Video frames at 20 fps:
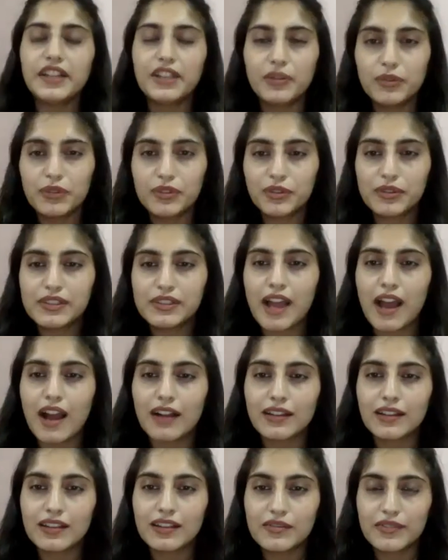you to
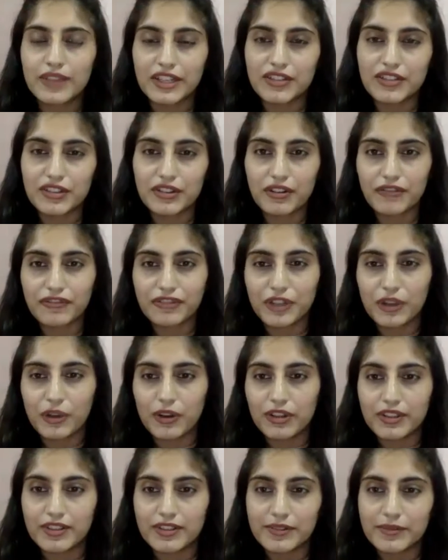start this venture of
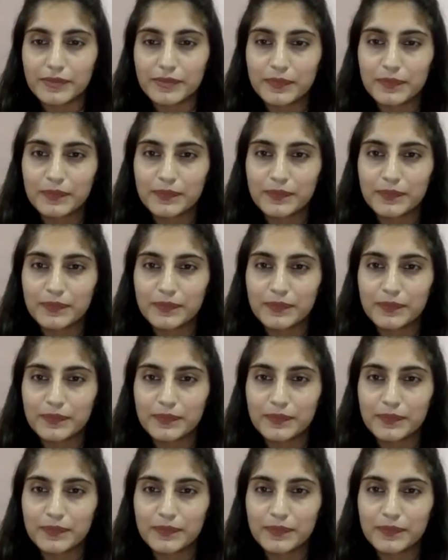yours?